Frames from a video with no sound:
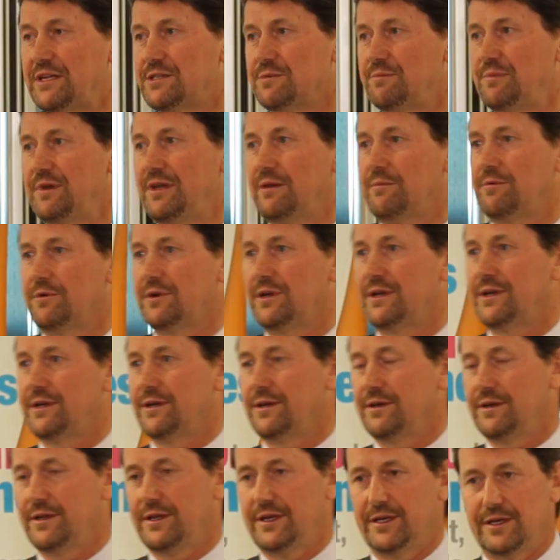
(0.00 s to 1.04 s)
to people
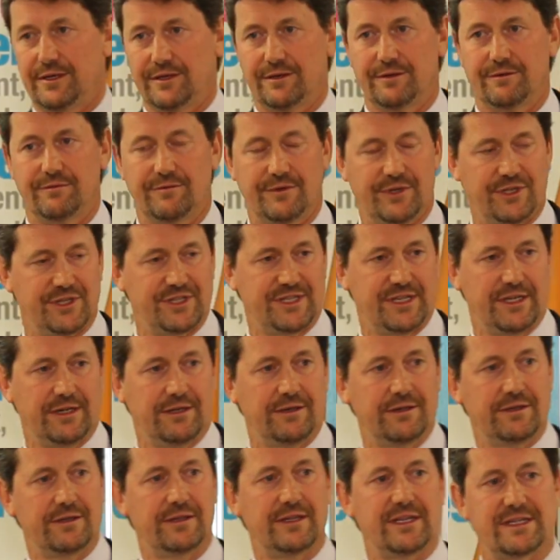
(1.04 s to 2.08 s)
in New
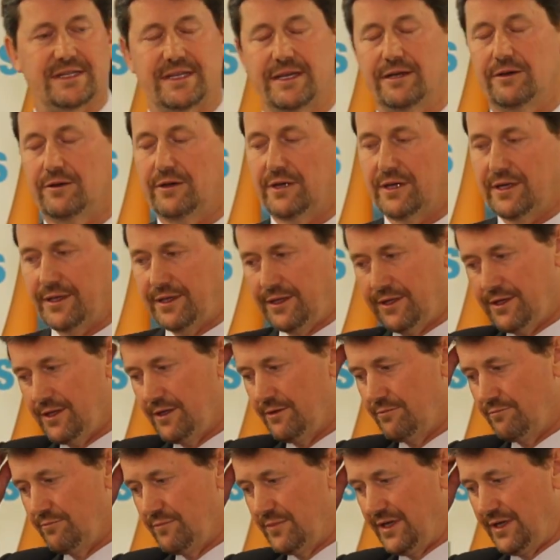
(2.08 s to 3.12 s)
Zealand and they say, oh, you
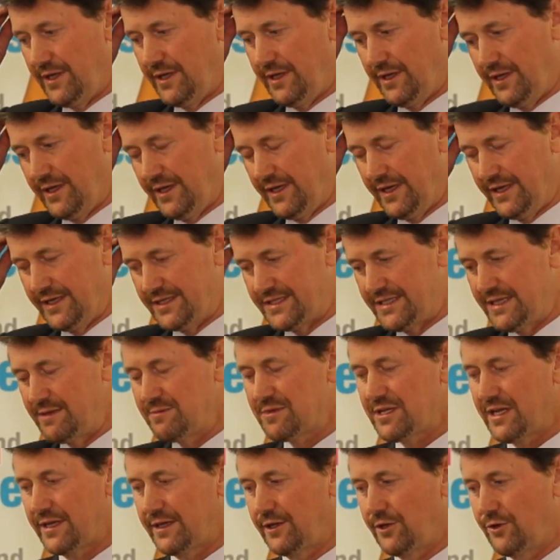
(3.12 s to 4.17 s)
know, it seems
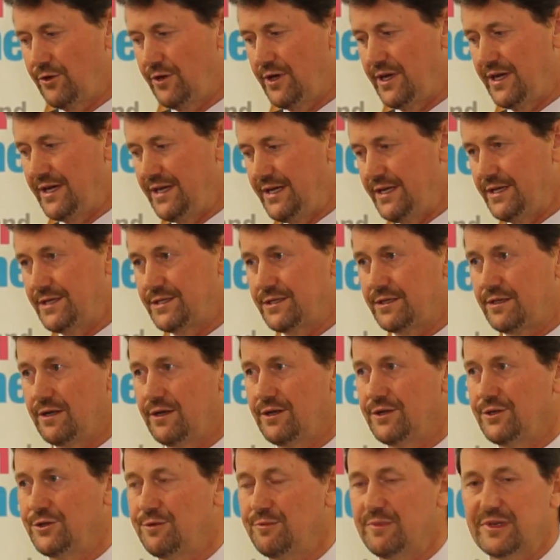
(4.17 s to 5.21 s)
like a good idea to go
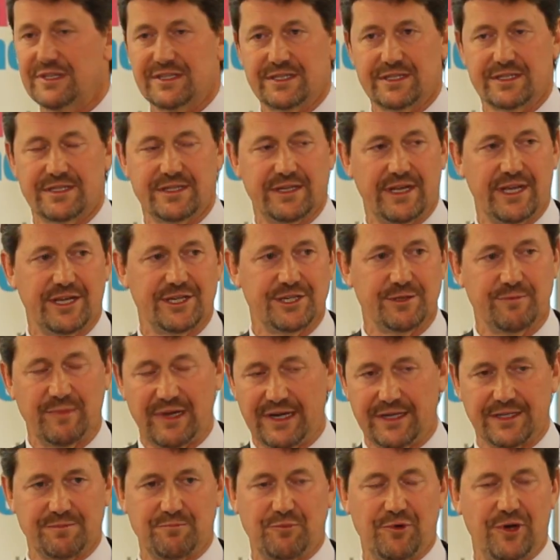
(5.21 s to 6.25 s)
and do business in Asia, but
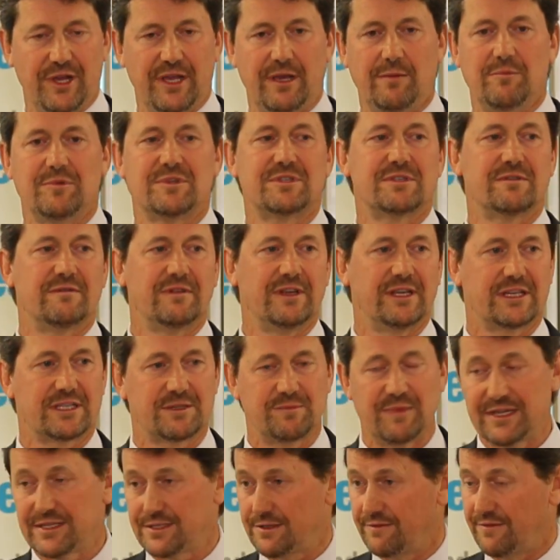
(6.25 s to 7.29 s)
it's prohibitively
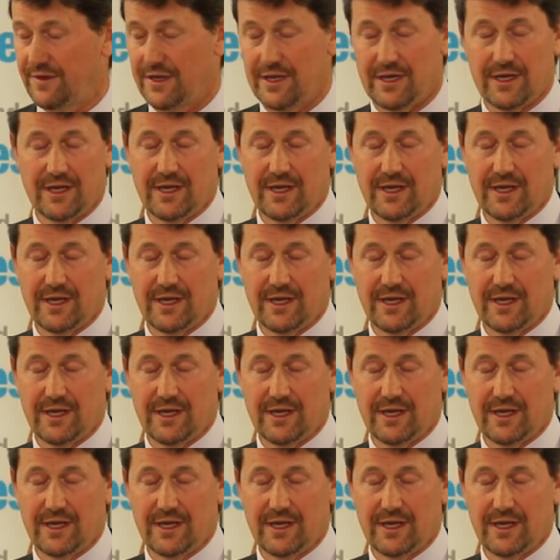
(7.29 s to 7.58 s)
expensive.